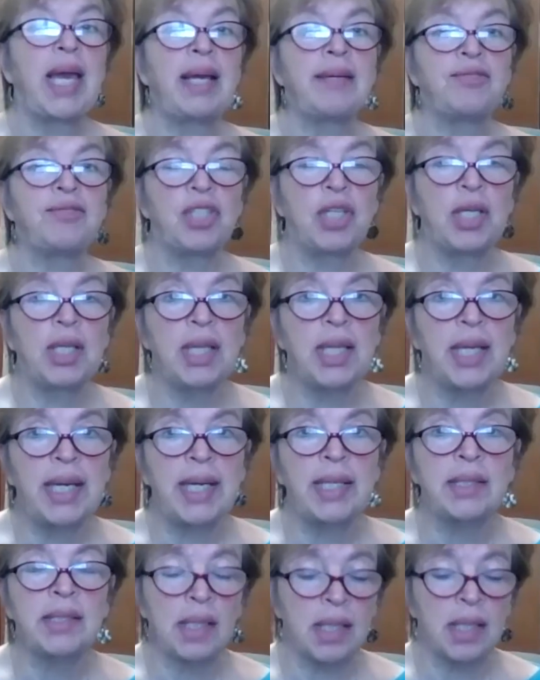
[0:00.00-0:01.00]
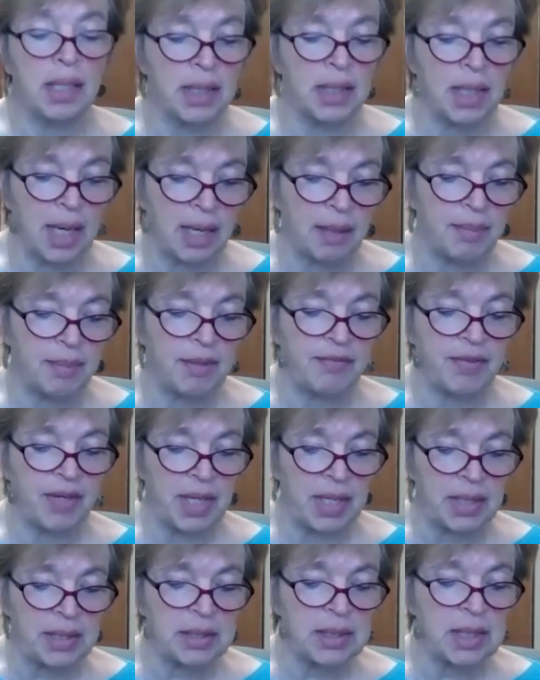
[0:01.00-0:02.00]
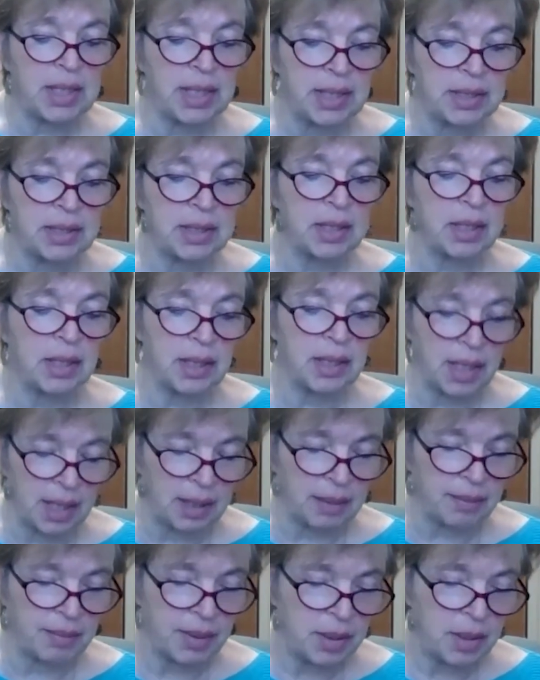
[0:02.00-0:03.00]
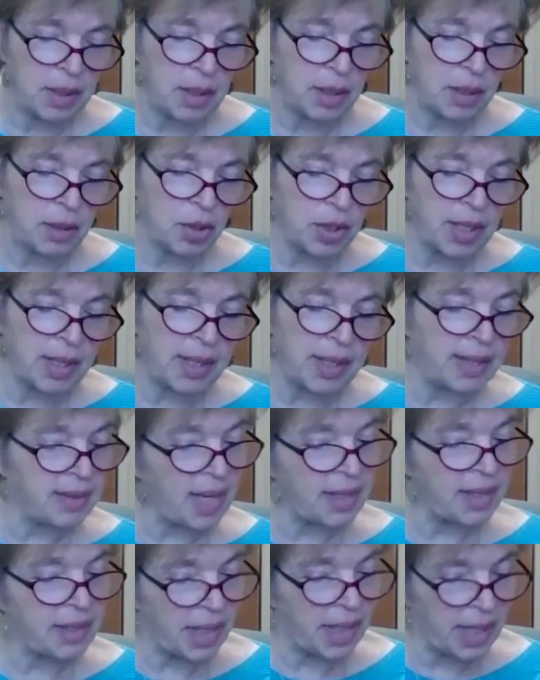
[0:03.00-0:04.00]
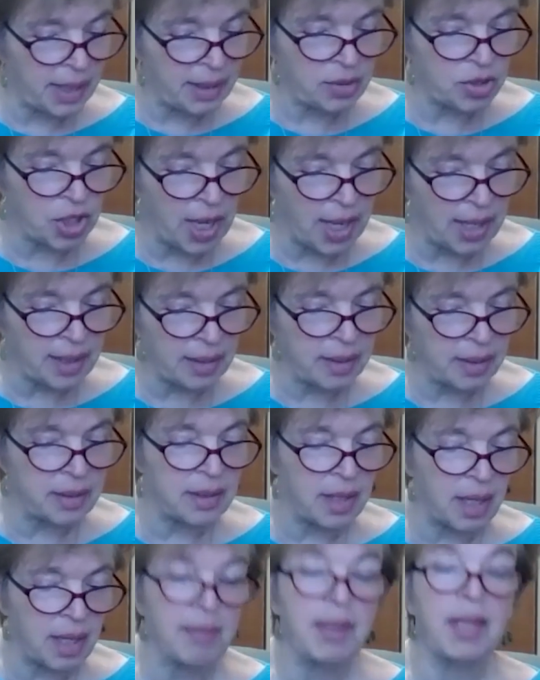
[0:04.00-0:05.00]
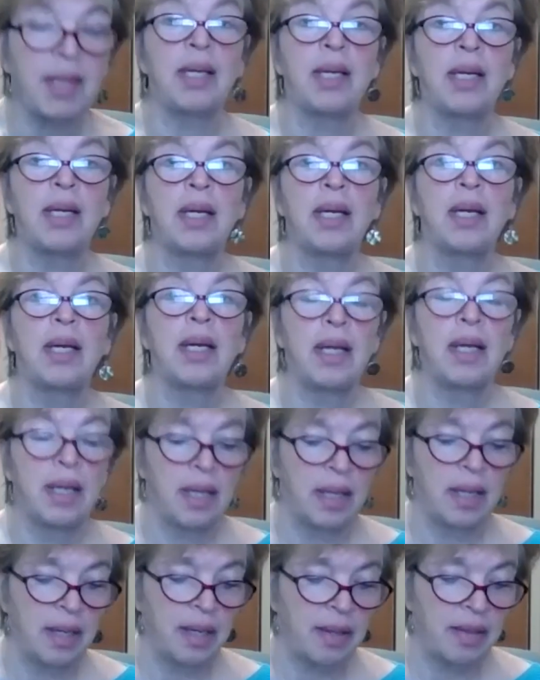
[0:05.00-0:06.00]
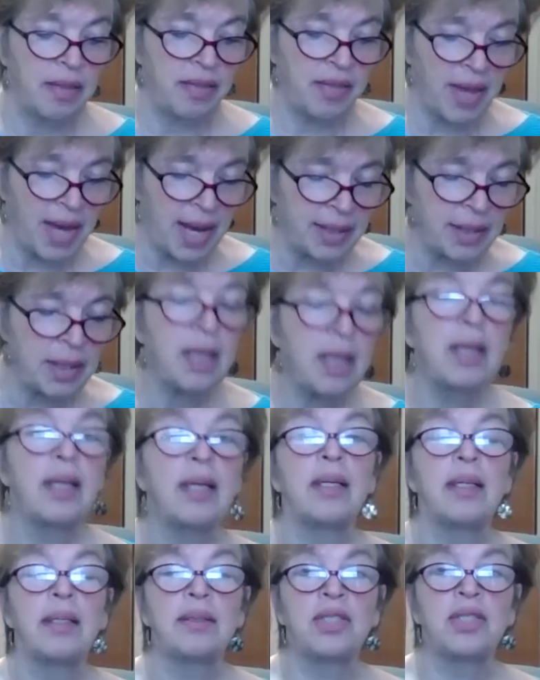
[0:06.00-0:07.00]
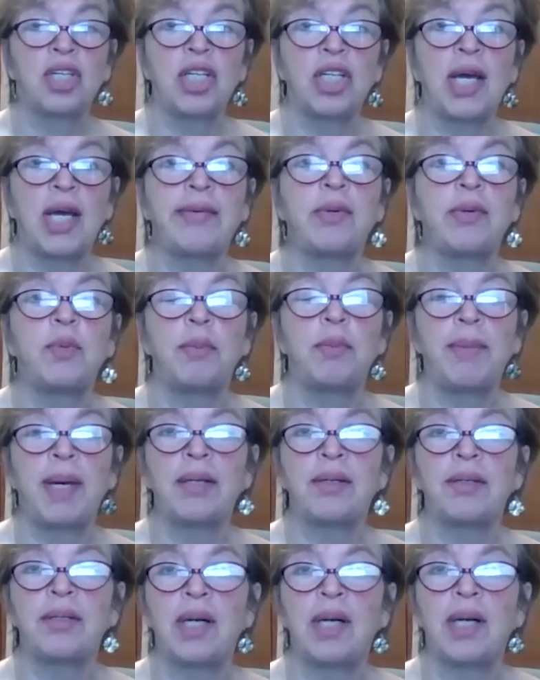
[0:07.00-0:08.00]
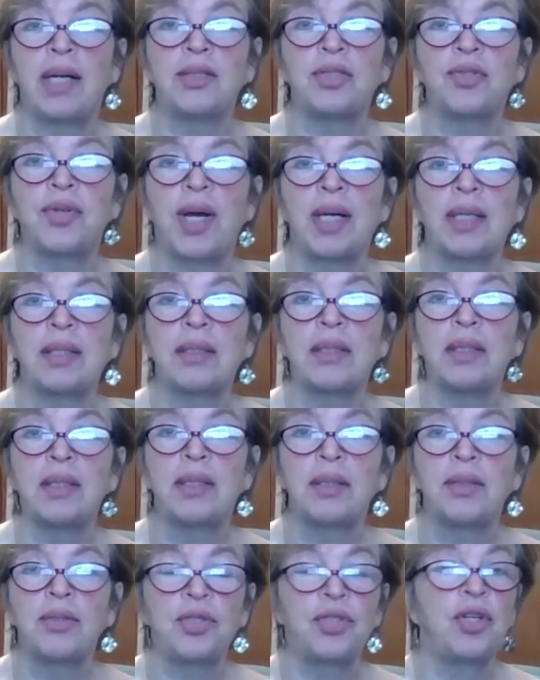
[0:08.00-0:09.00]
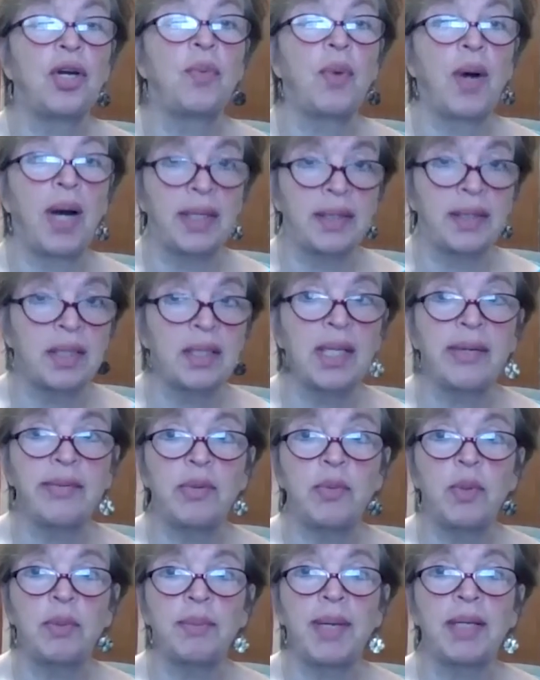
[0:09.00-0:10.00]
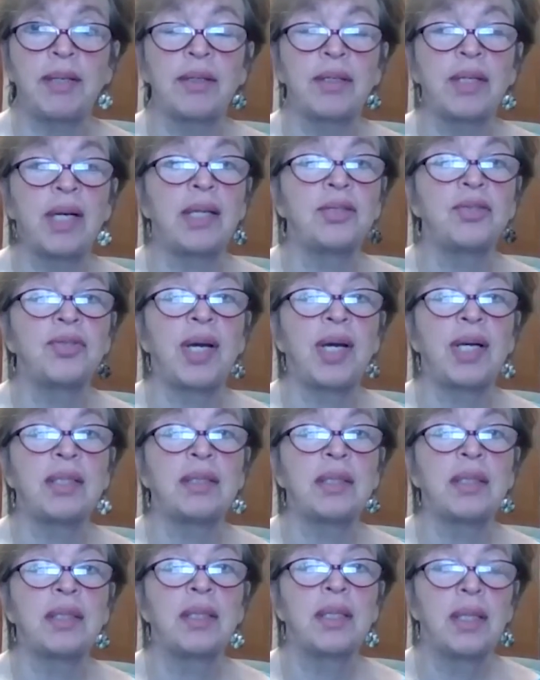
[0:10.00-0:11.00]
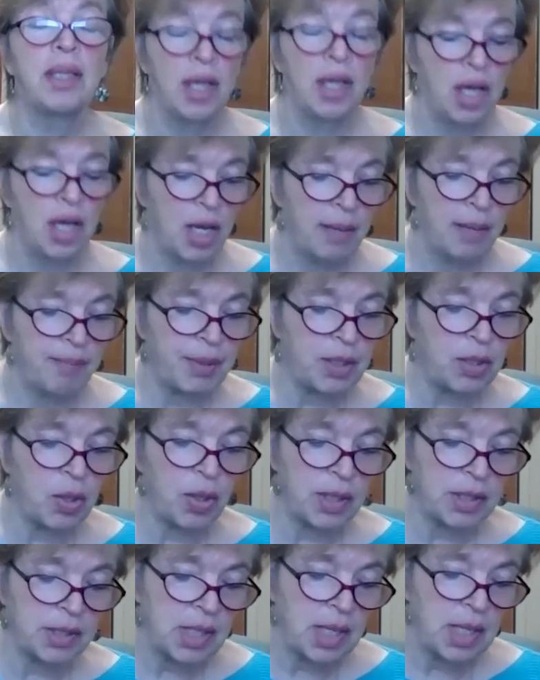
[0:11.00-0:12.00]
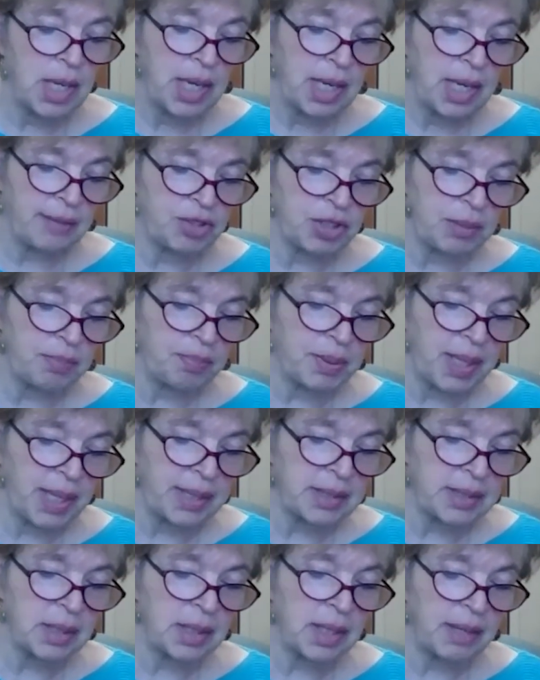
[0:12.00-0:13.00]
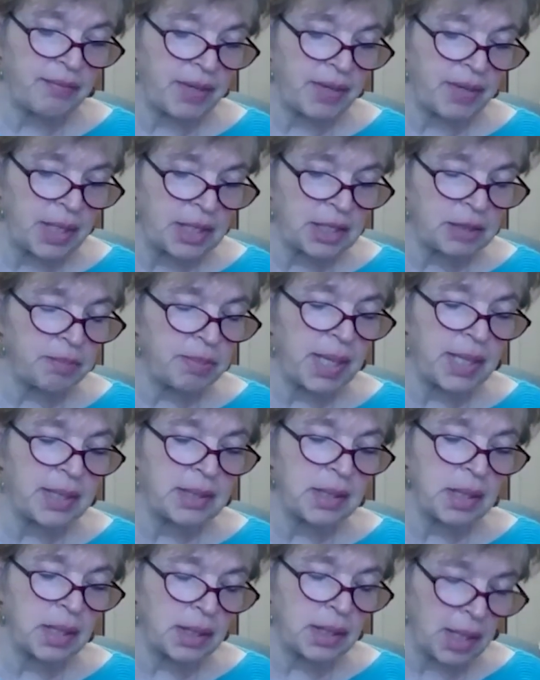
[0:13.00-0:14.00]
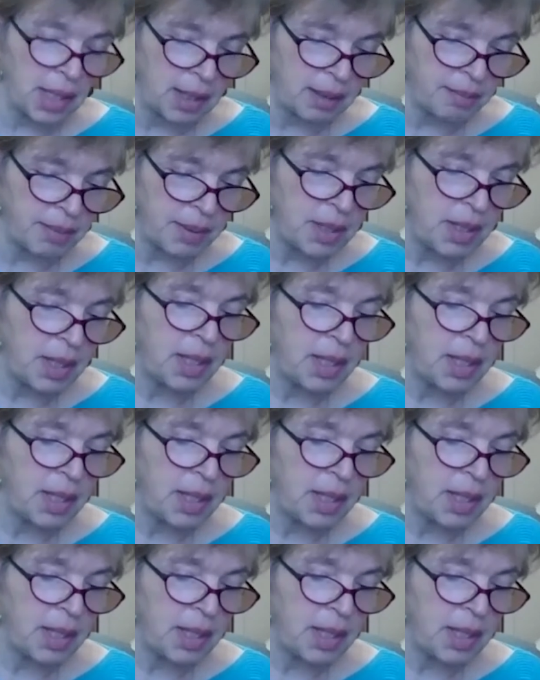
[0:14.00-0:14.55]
if she leads a club, if East leads the club, looking at that King Jack and the dummy, then Declarer will make her contract. Right. Do you know why Declarer will make her contract? Because if she plays, if East plays a club,